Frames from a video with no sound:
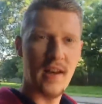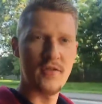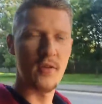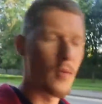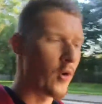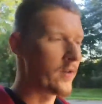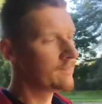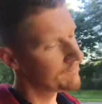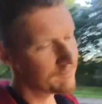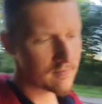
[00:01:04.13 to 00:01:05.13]
Cliffs of Moher.
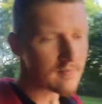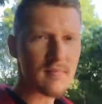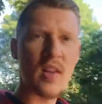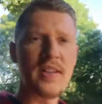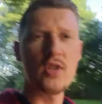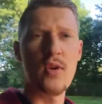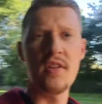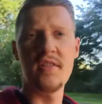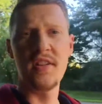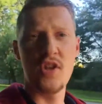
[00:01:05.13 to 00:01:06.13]
That's one
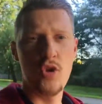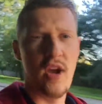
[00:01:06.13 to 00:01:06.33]
of the things that